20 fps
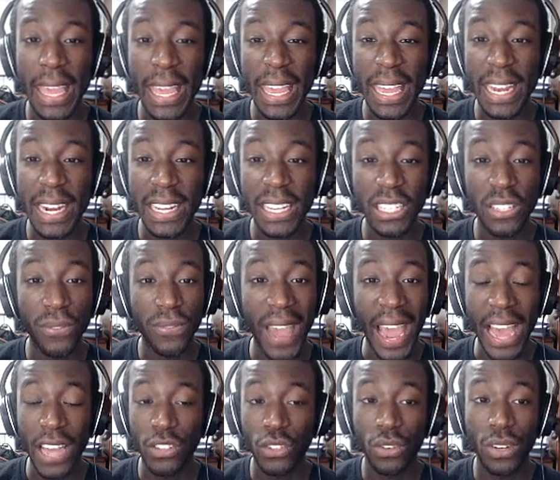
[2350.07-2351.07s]
It is
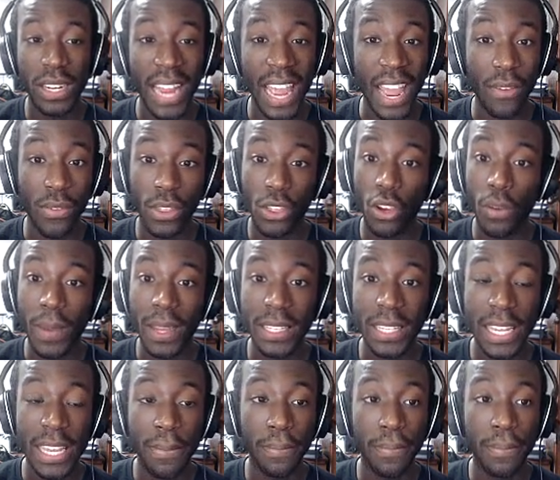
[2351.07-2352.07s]
faster than everything on my
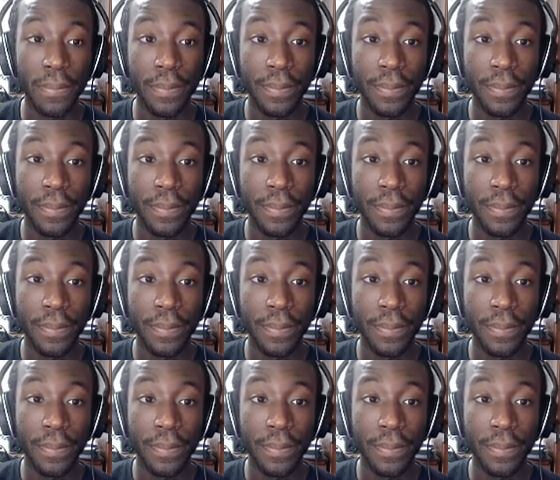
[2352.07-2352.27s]
team.